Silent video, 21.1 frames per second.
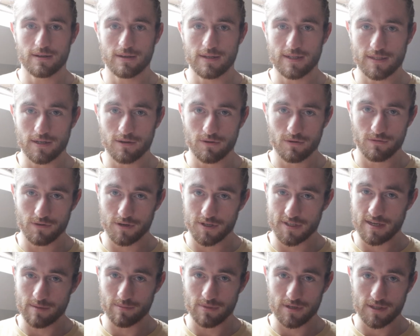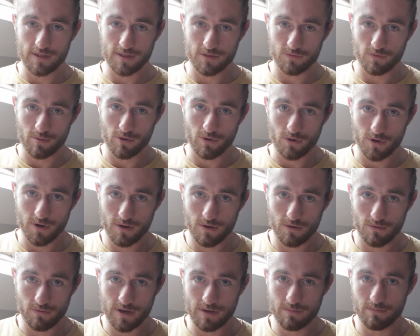Let's look, for example, at this report
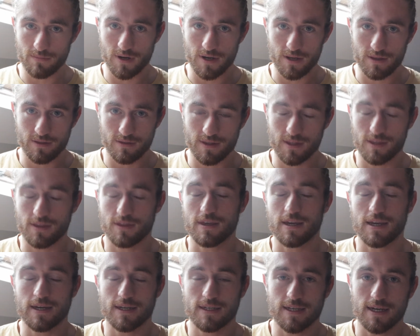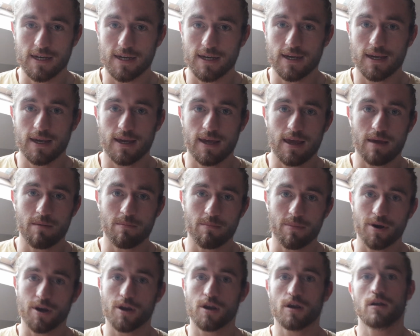written by the think tank
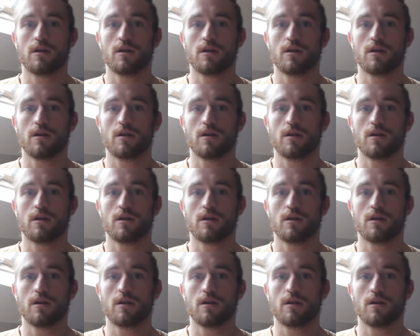Ember.